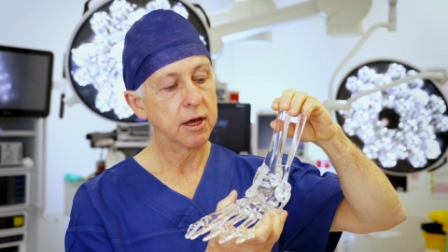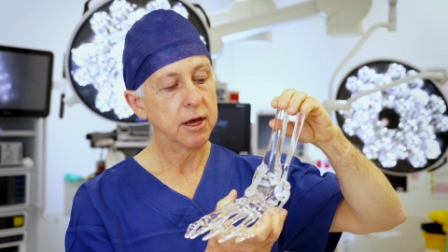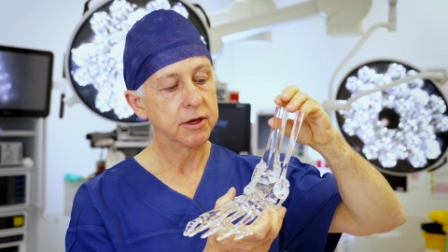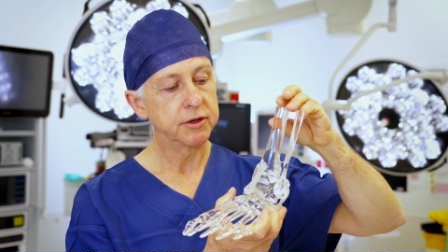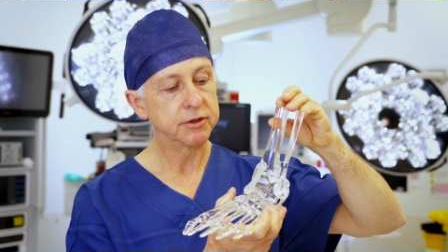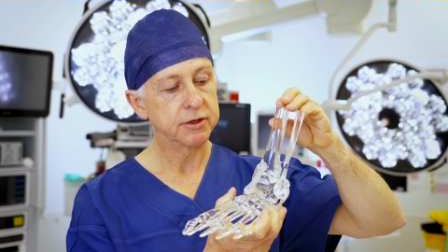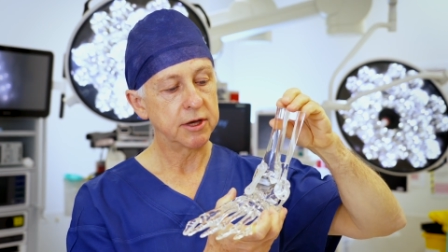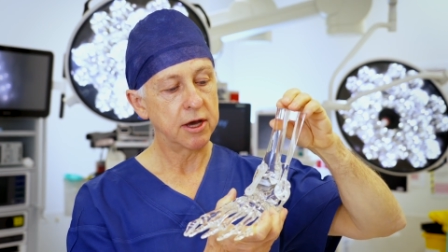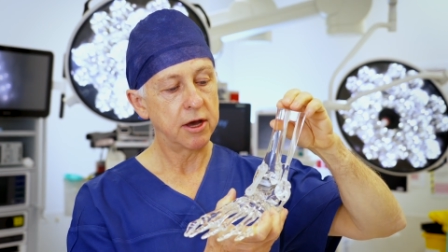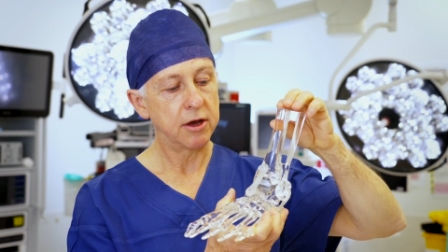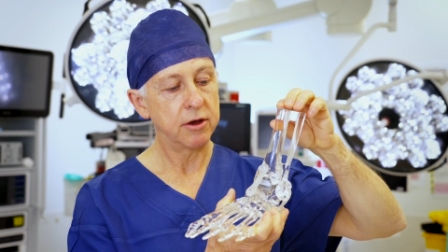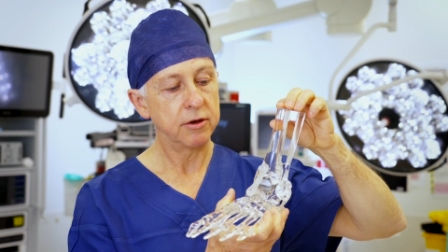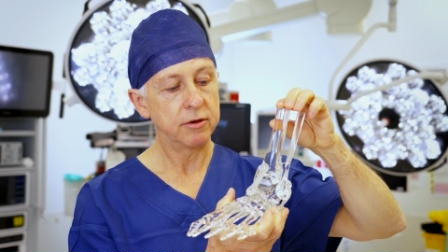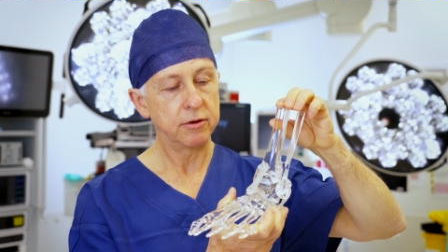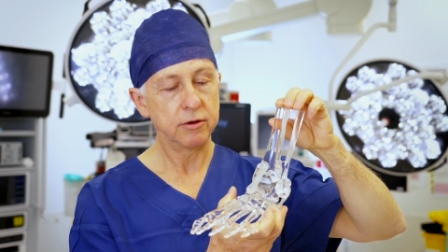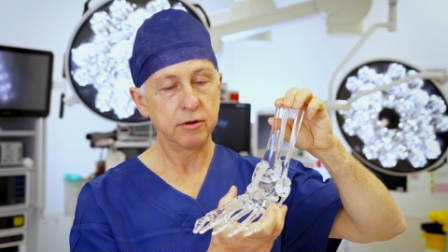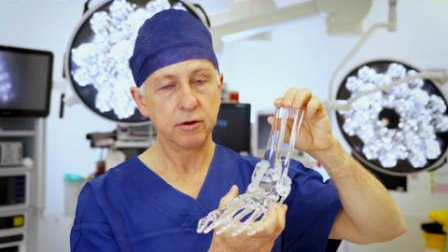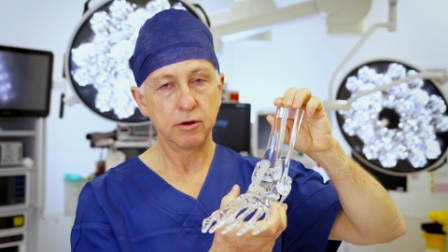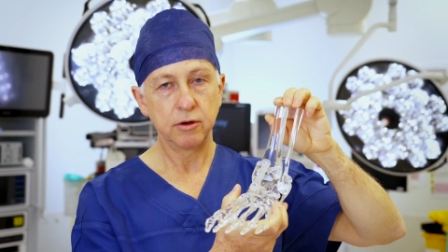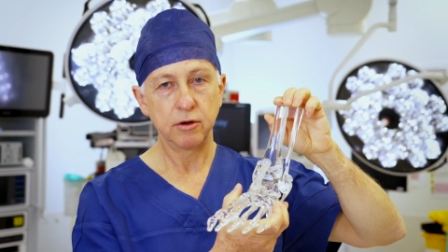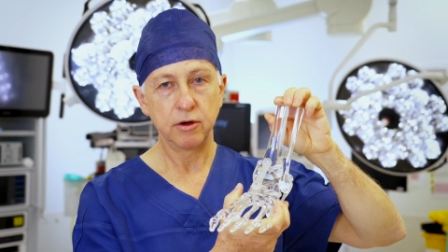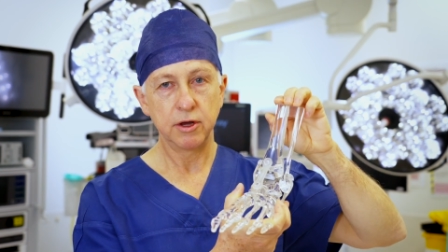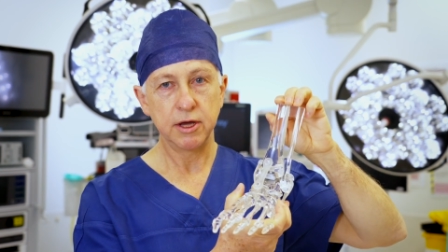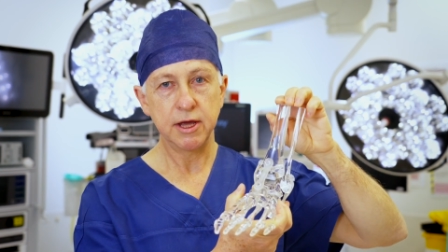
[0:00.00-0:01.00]
So
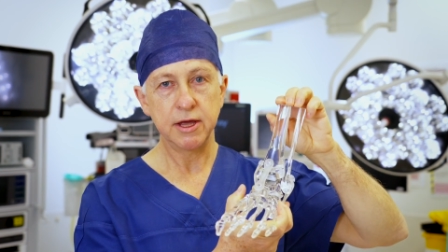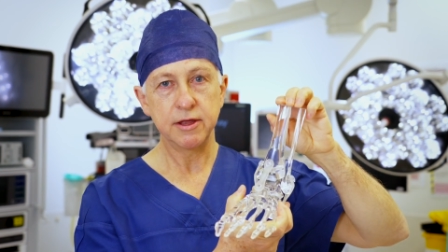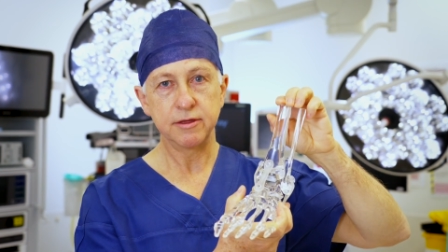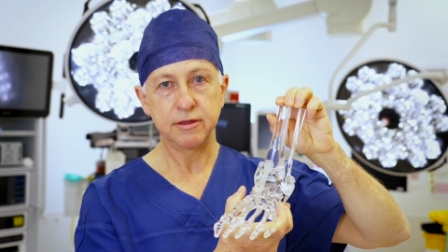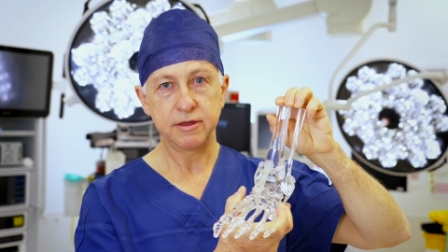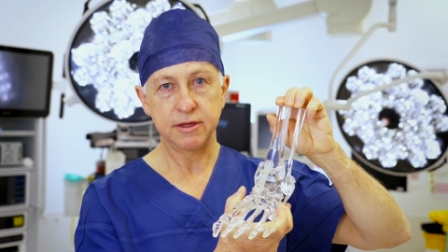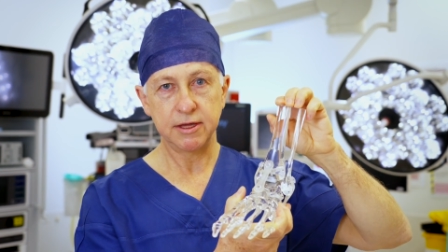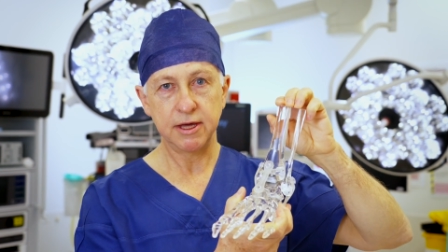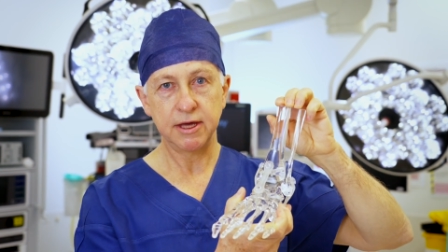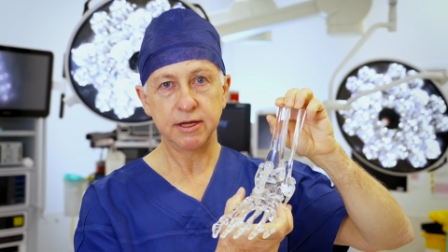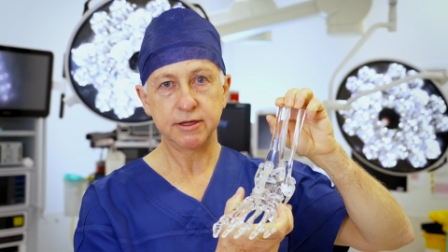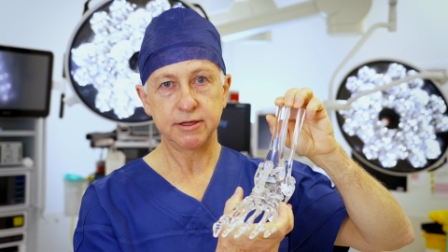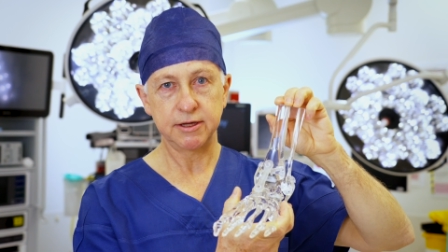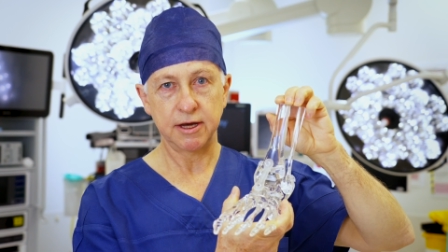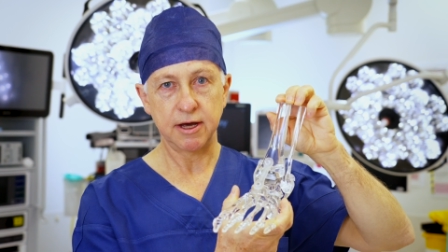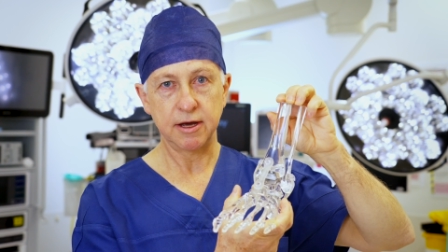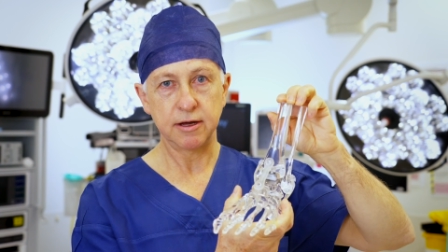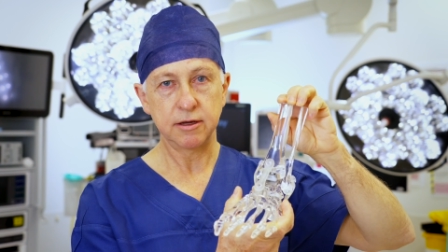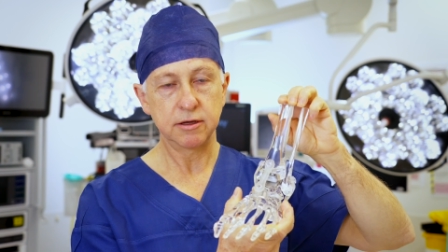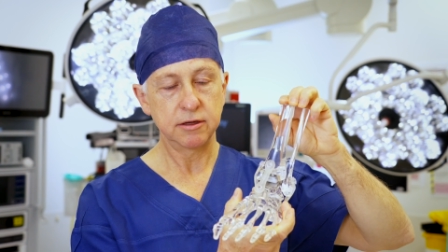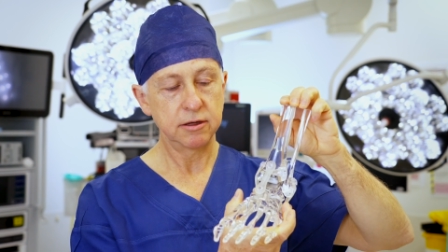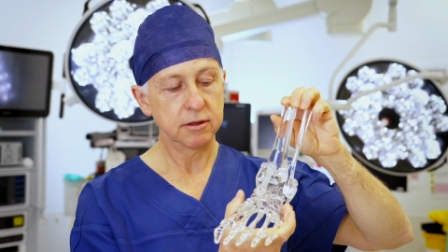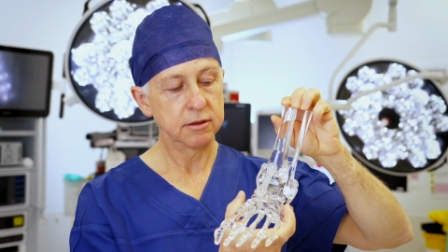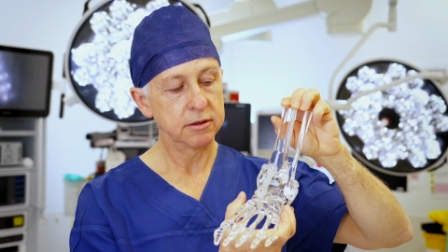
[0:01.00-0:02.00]
in
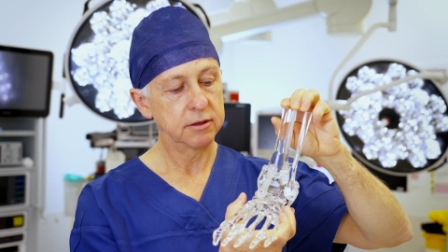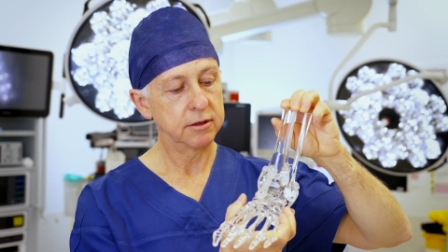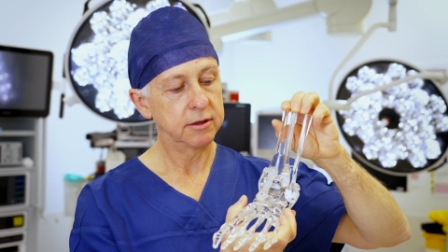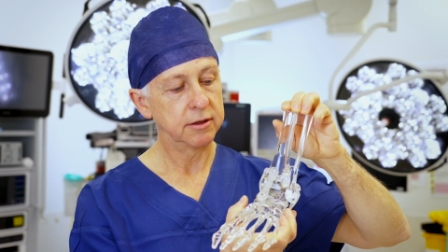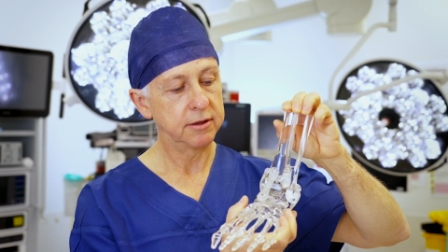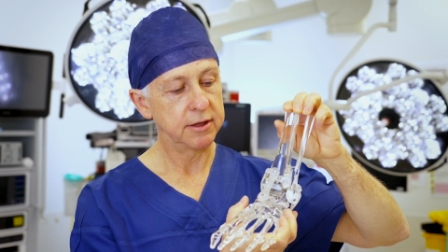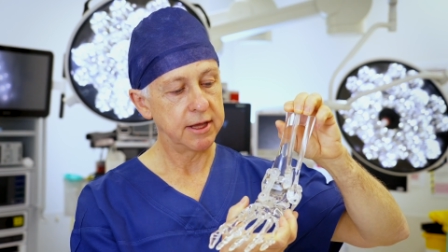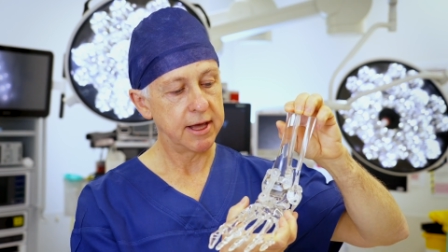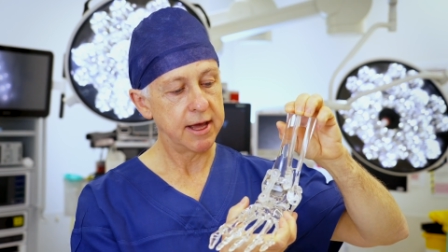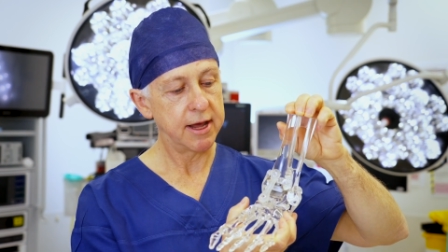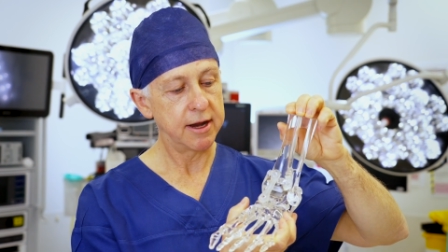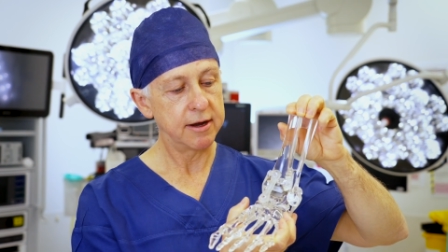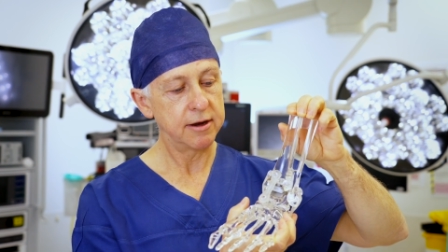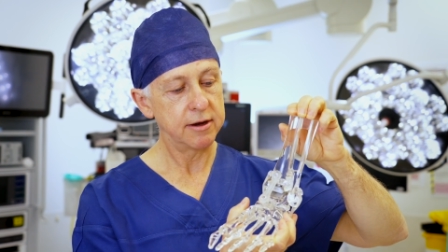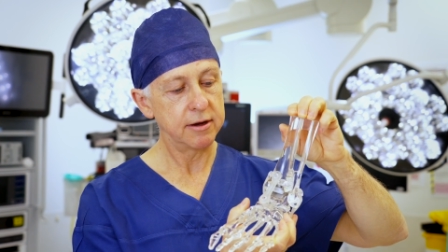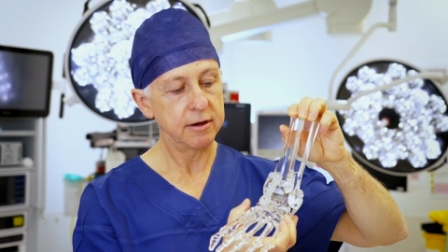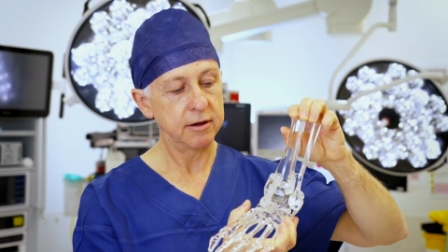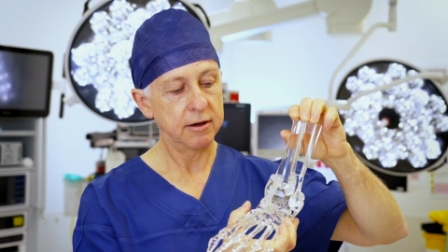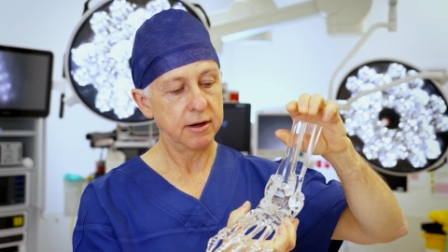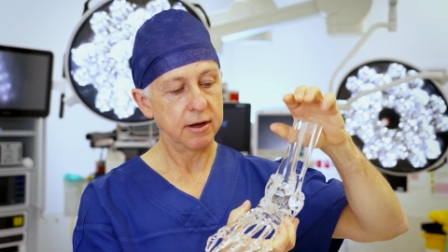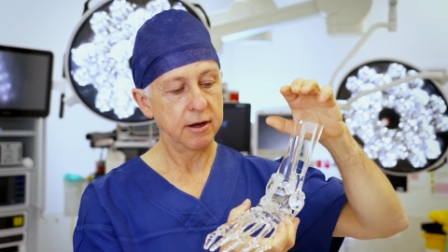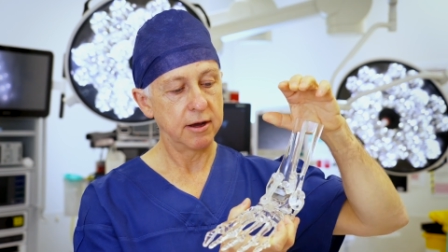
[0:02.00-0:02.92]
theatre, then